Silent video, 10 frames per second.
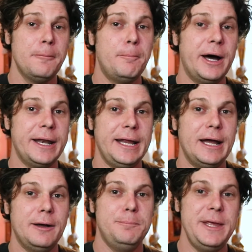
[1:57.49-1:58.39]
but
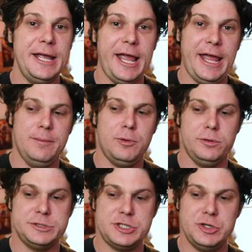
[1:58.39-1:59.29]
being
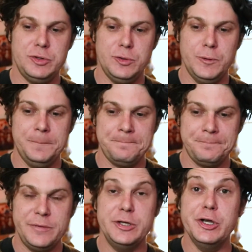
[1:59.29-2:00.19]
able to
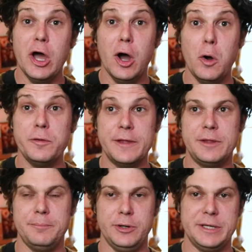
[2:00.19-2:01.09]
know that
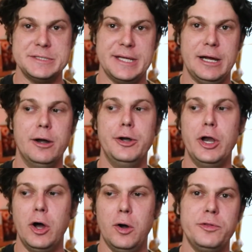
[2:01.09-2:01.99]
the book is there,
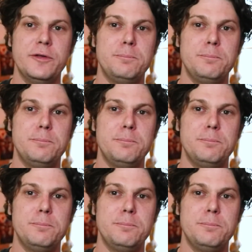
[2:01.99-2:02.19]
know the